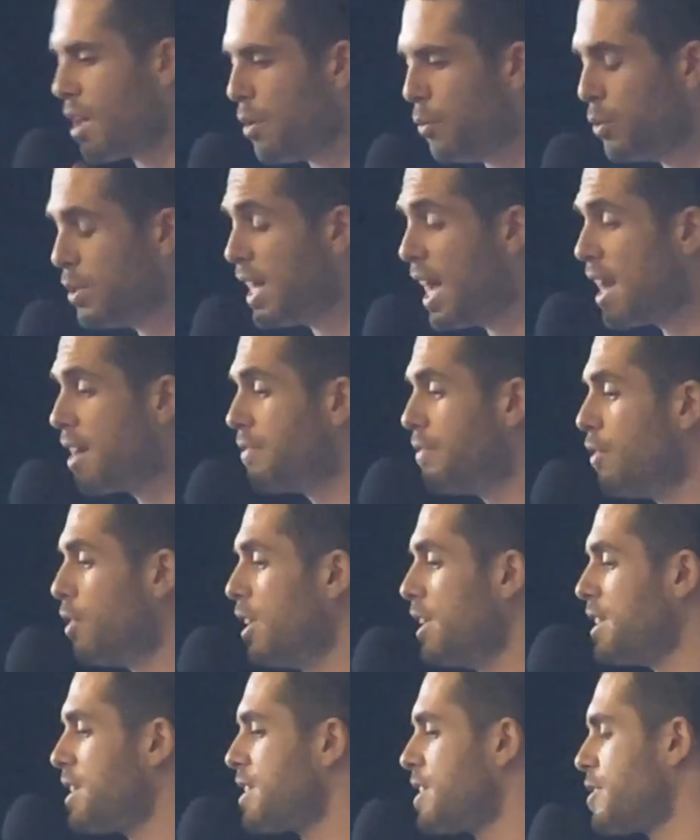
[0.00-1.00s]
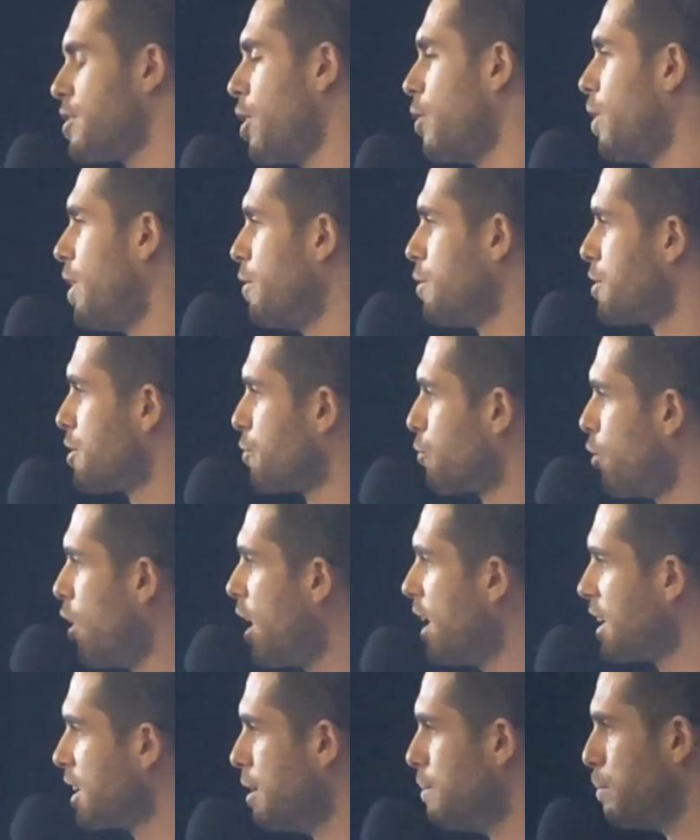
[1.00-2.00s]
without a voice. So I was
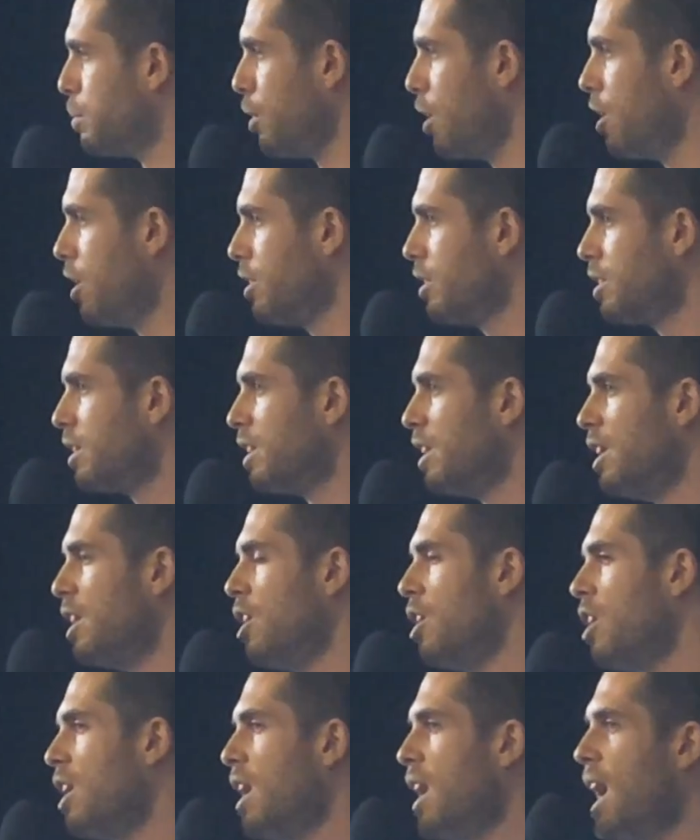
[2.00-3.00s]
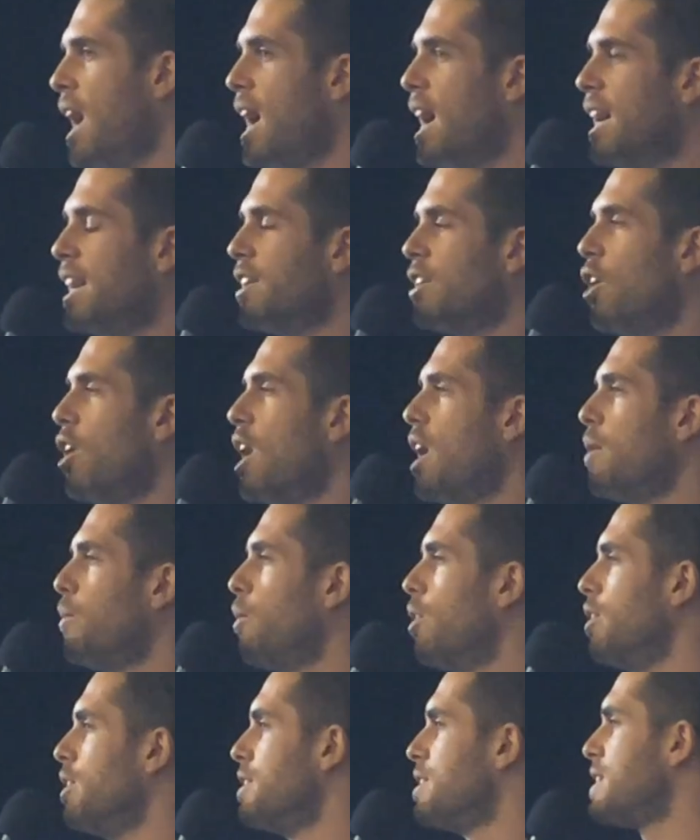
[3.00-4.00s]
writing a blog, and
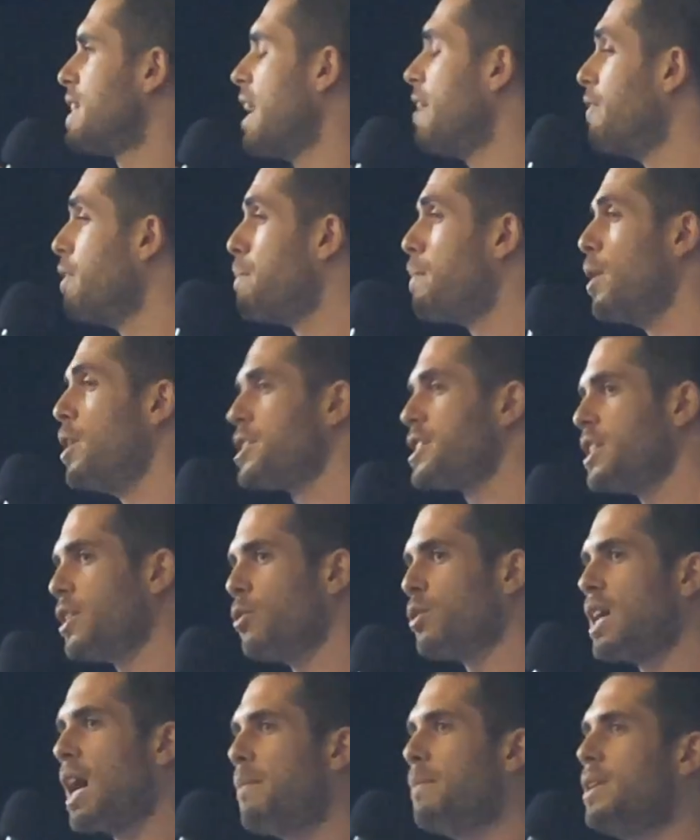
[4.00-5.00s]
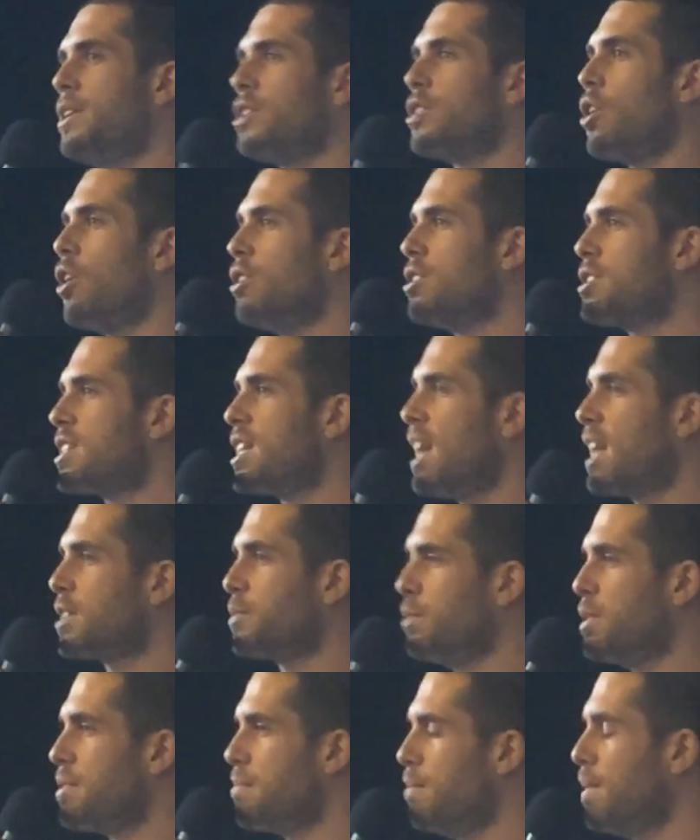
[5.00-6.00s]
every person that would come into
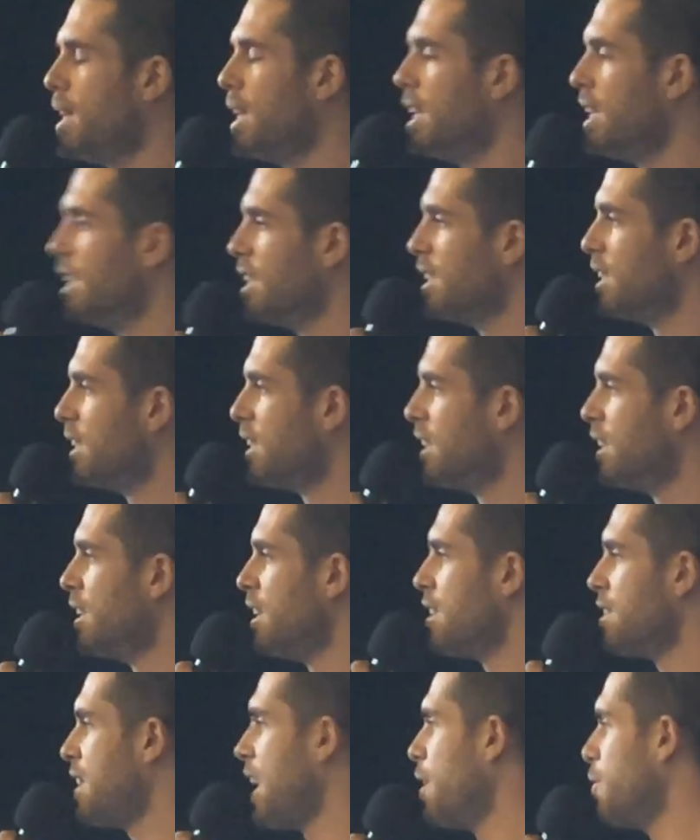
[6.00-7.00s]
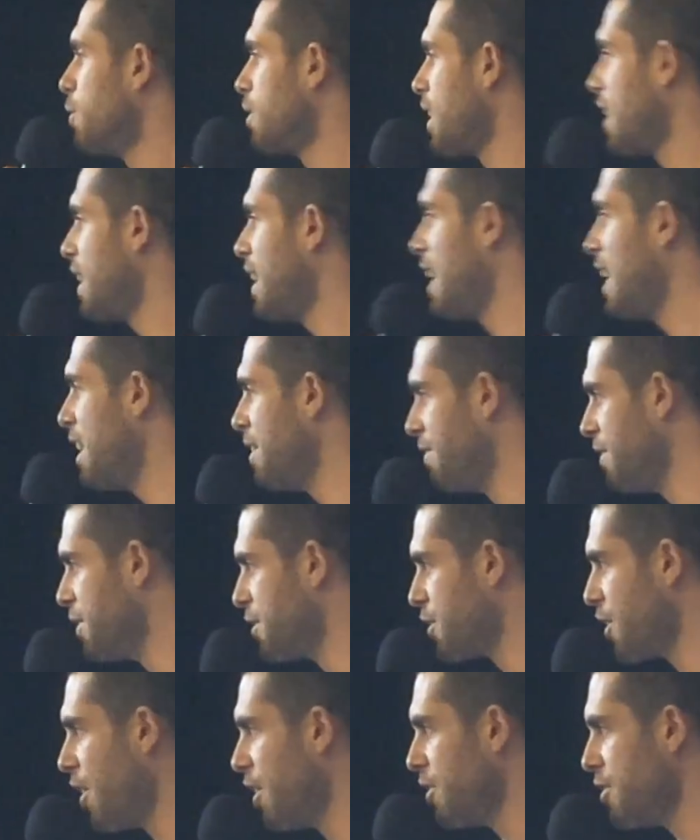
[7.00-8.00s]
contact with me, they would get a heavy
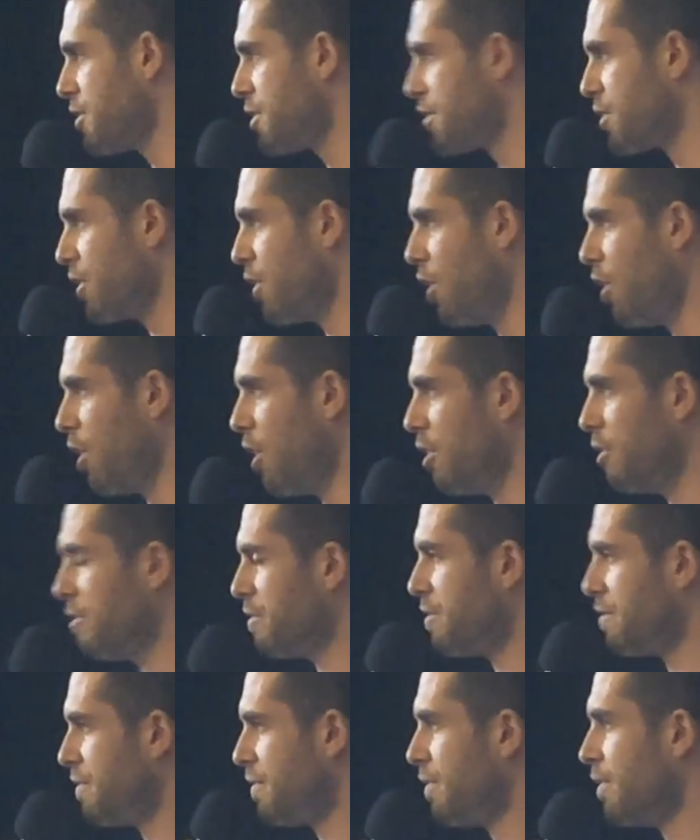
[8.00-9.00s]
dose of